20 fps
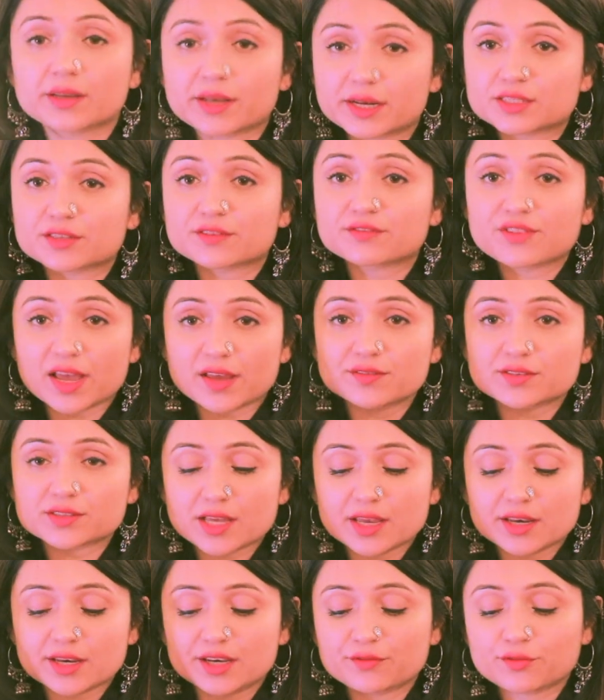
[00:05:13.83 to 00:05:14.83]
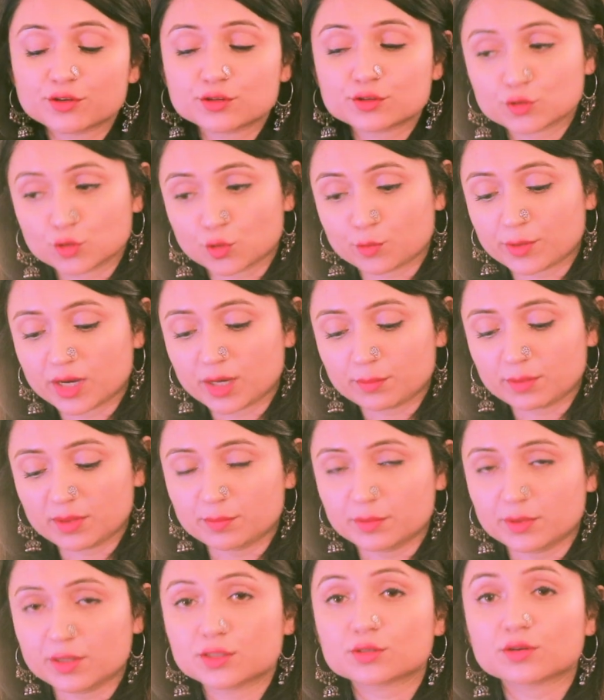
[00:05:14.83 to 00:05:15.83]
It's a 5-star read for so many
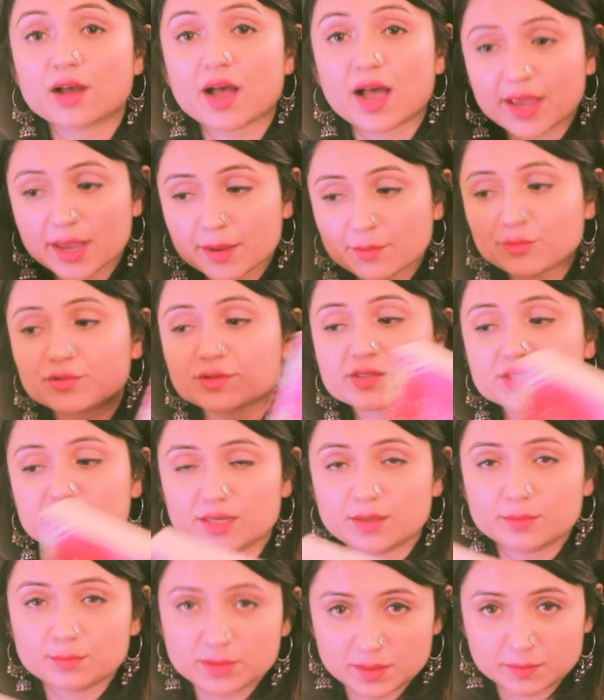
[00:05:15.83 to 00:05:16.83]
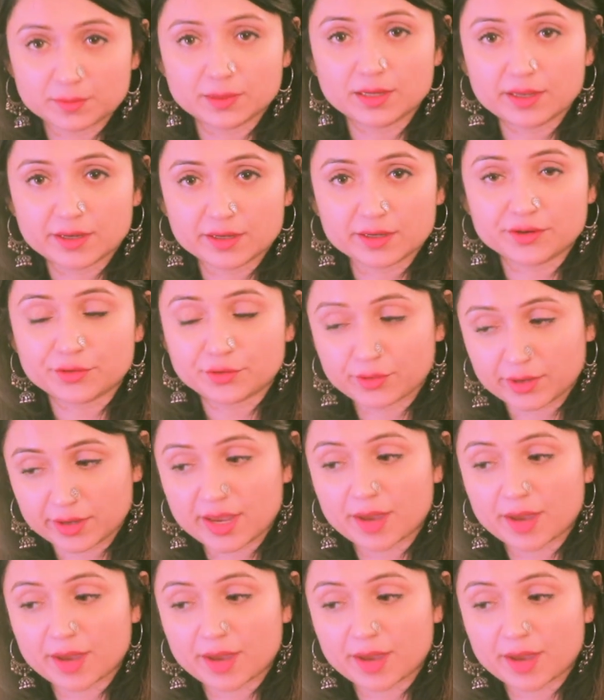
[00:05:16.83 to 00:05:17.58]
people. So I am trusting people here, okay?